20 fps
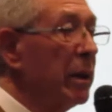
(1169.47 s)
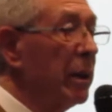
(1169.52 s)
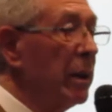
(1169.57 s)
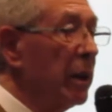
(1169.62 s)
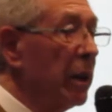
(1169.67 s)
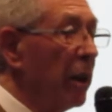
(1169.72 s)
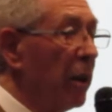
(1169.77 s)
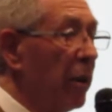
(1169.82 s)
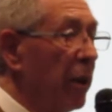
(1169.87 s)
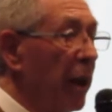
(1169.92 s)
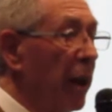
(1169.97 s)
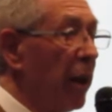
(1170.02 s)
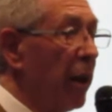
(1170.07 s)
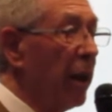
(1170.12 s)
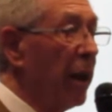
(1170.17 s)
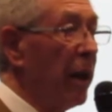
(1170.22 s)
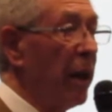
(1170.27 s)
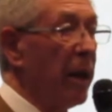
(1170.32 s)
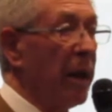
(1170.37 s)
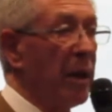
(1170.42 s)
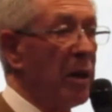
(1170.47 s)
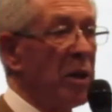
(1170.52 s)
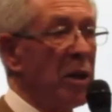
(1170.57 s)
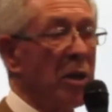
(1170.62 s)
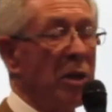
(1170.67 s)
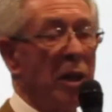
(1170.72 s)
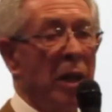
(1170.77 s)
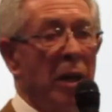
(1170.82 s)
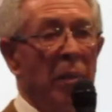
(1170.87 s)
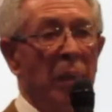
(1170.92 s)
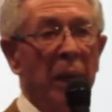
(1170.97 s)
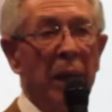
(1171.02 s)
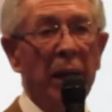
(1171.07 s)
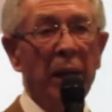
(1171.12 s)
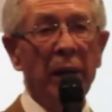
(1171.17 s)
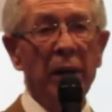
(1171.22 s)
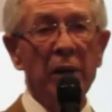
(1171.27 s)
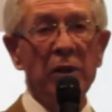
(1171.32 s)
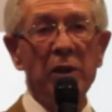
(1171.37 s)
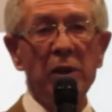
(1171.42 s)
No, now it is
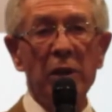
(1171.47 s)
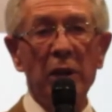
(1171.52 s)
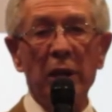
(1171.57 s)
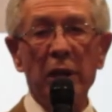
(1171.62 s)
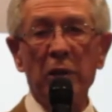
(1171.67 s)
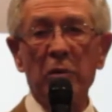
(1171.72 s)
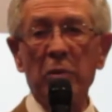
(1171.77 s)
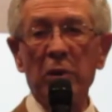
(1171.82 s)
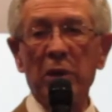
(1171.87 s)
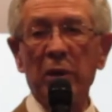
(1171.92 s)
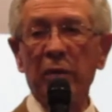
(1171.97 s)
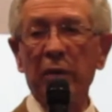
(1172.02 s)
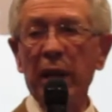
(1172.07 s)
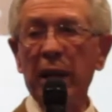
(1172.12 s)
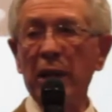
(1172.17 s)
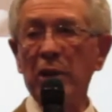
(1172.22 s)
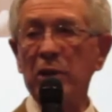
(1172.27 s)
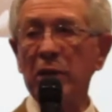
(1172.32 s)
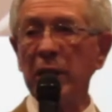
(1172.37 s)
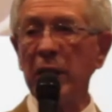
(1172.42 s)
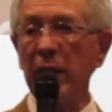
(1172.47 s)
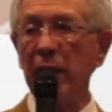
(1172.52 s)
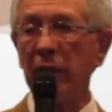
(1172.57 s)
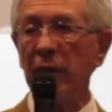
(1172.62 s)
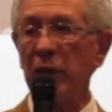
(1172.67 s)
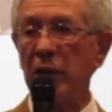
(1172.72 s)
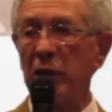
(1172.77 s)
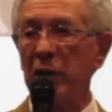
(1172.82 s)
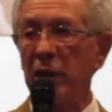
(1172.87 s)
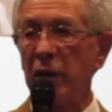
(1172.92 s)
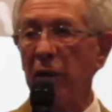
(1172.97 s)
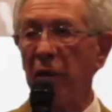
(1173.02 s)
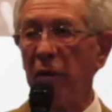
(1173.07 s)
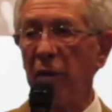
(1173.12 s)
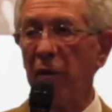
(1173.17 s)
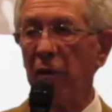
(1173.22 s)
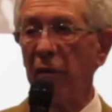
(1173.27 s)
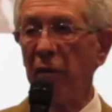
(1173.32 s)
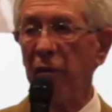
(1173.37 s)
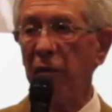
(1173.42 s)
this, is, this was a very serious
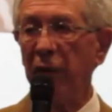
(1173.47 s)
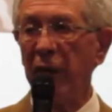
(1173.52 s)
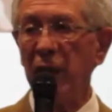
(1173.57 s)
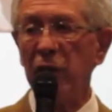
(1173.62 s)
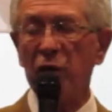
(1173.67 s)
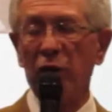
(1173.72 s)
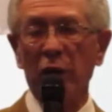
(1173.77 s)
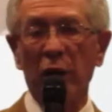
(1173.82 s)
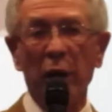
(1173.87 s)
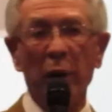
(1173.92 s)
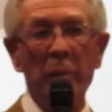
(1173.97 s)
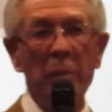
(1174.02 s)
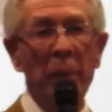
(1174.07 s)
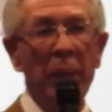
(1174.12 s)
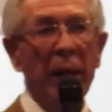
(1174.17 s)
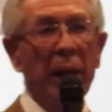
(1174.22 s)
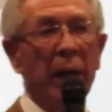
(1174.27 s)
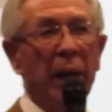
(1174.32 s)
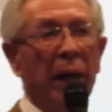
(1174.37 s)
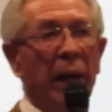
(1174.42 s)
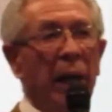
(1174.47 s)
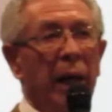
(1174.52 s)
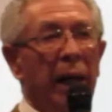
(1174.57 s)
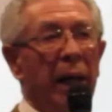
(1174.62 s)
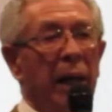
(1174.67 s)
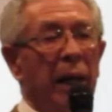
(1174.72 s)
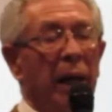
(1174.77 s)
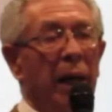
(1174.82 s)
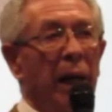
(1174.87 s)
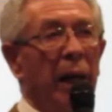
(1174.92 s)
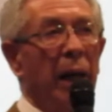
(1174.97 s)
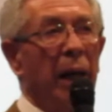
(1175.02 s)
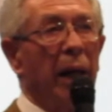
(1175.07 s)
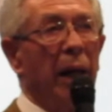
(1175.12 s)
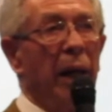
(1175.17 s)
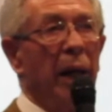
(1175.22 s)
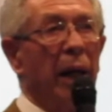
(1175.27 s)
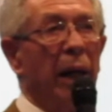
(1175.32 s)
feature in that uh,